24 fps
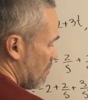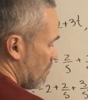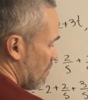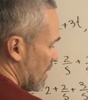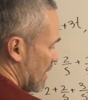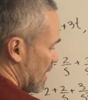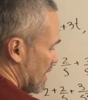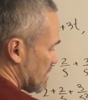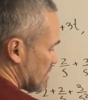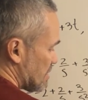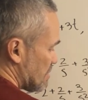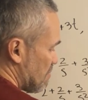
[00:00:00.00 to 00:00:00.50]

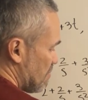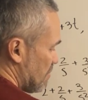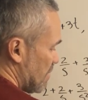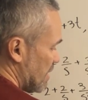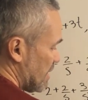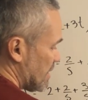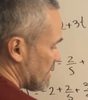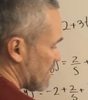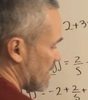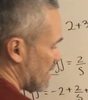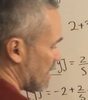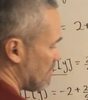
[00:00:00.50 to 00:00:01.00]
plus
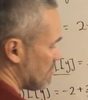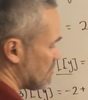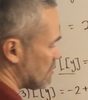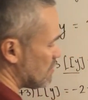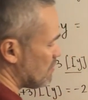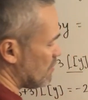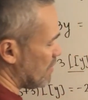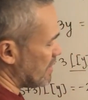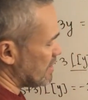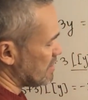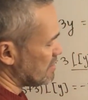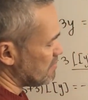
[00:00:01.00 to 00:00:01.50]
b
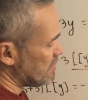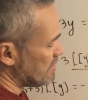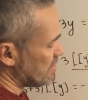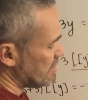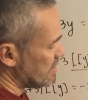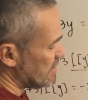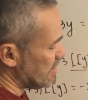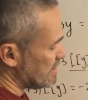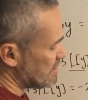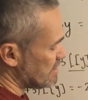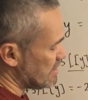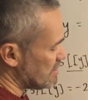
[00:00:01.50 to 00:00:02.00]
times what is
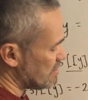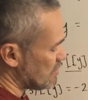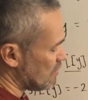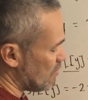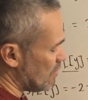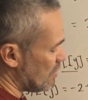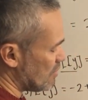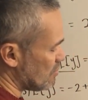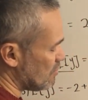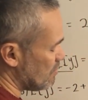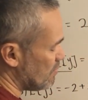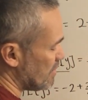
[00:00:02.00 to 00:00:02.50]
missing s
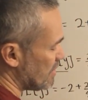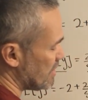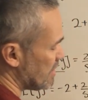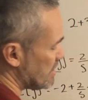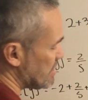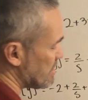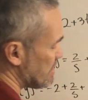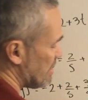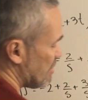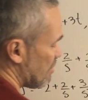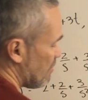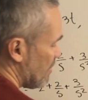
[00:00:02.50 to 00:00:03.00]
squared to be
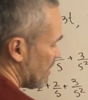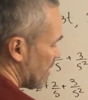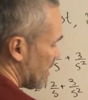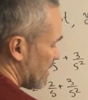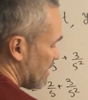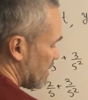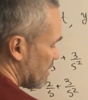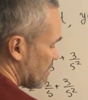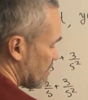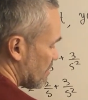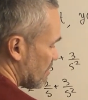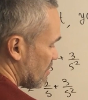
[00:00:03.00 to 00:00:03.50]
this
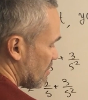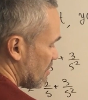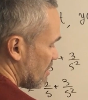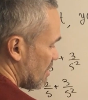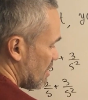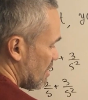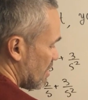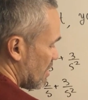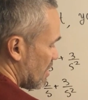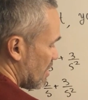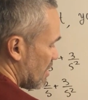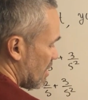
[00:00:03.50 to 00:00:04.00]
denominator,
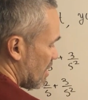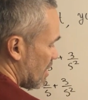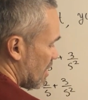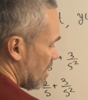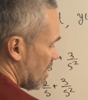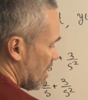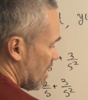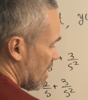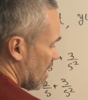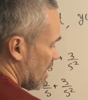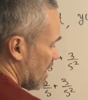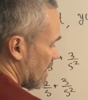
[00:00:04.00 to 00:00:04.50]

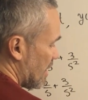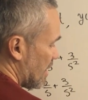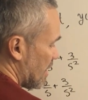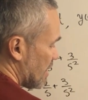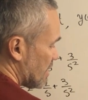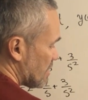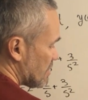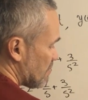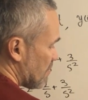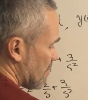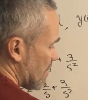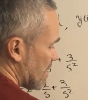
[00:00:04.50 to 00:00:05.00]
and
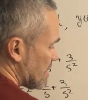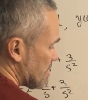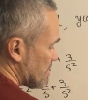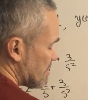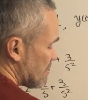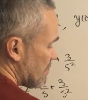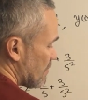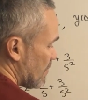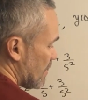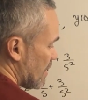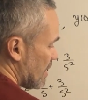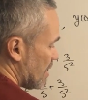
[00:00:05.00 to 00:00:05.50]
s plus
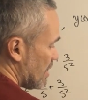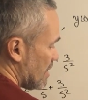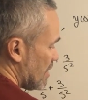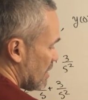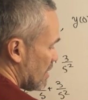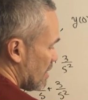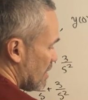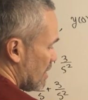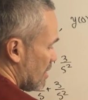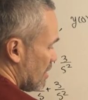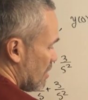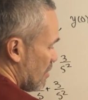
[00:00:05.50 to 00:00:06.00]
3,
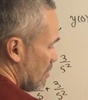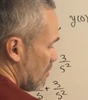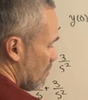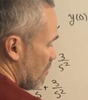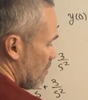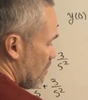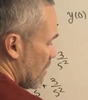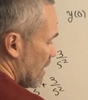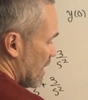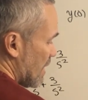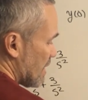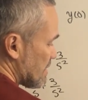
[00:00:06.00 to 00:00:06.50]

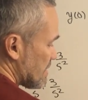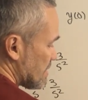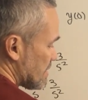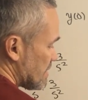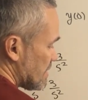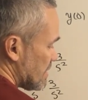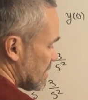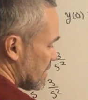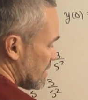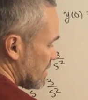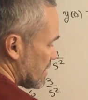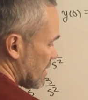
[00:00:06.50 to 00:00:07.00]
plus
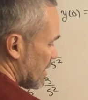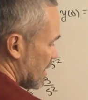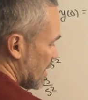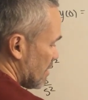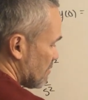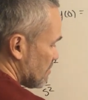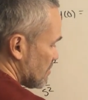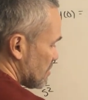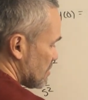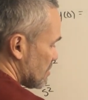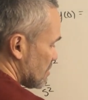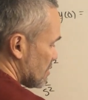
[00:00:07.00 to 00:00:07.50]
c
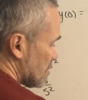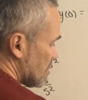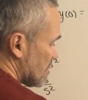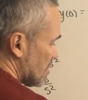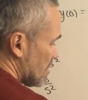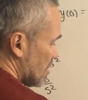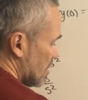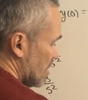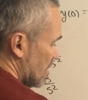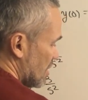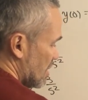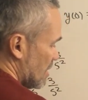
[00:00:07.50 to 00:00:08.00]
times
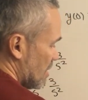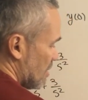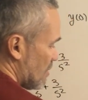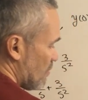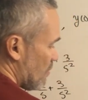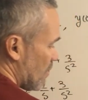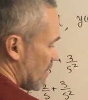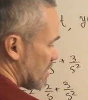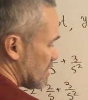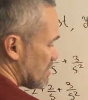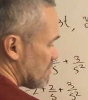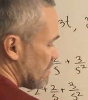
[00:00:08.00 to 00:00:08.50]

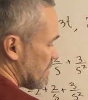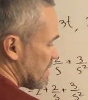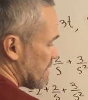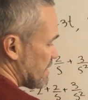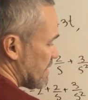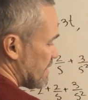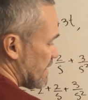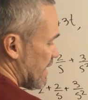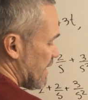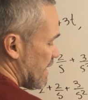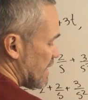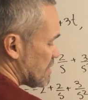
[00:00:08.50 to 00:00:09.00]
what is
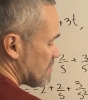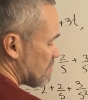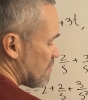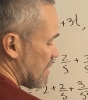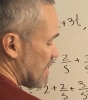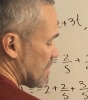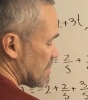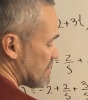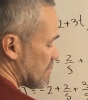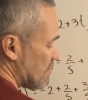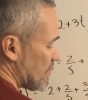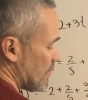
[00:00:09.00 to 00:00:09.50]
missing s
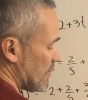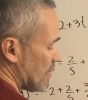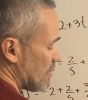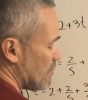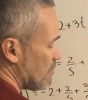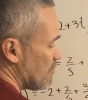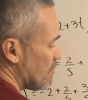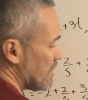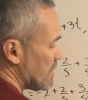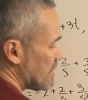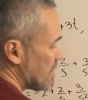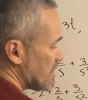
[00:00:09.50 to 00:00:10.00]
plus 3
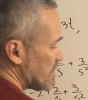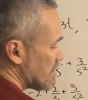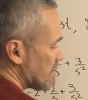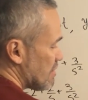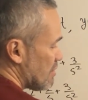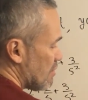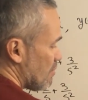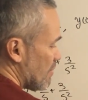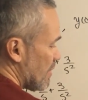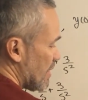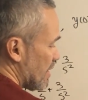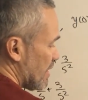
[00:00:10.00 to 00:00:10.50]
to be this
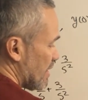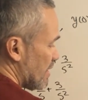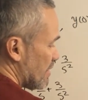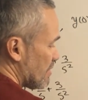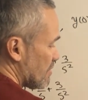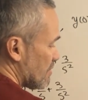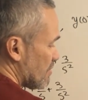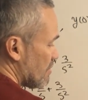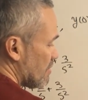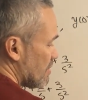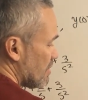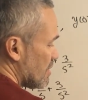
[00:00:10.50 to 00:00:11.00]

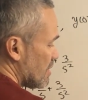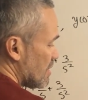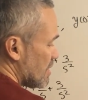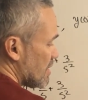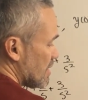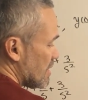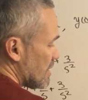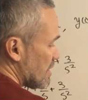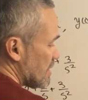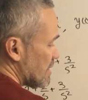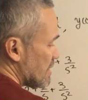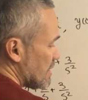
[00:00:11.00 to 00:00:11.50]
denominator,
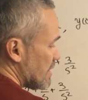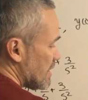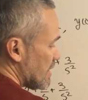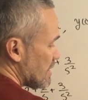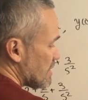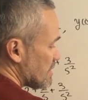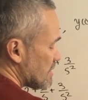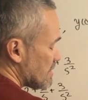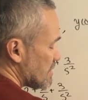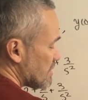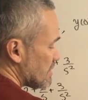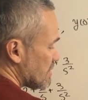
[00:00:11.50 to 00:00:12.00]

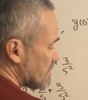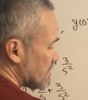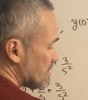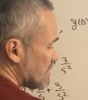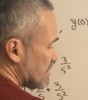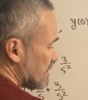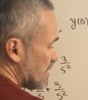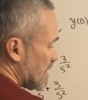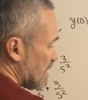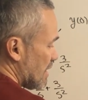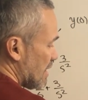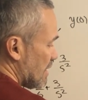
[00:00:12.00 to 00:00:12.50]
just
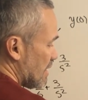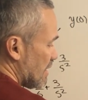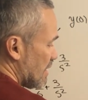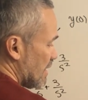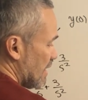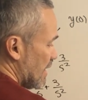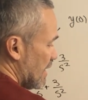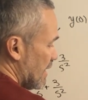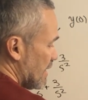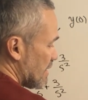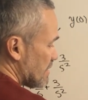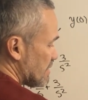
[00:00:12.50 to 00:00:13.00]
an
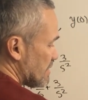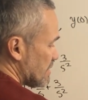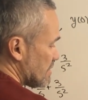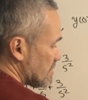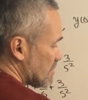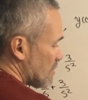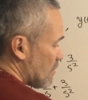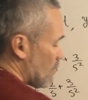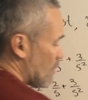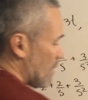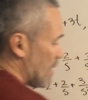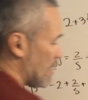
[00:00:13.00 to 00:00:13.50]
s
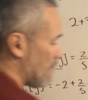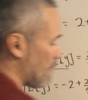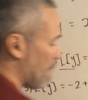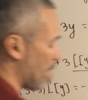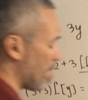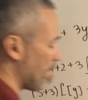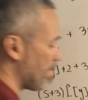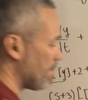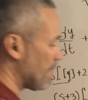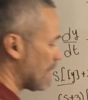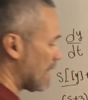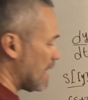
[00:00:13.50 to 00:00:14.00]
squared.
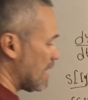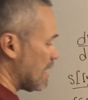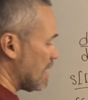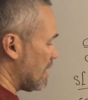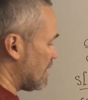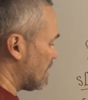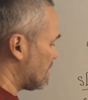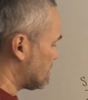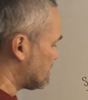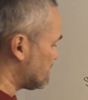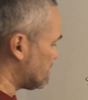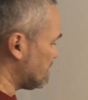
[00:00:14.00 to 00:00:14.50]

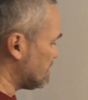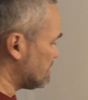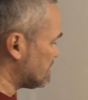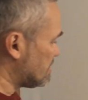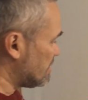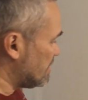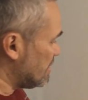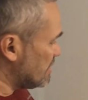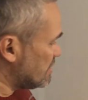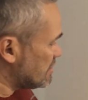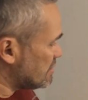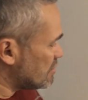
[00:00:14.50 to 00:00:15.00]
Since
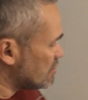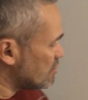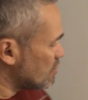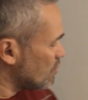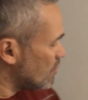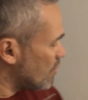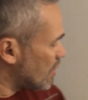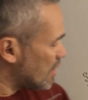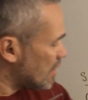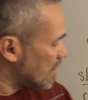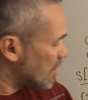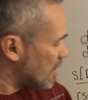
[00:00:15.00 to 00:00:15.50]
these
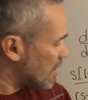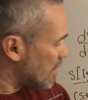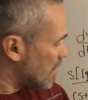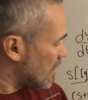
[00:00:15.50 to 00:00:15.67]
two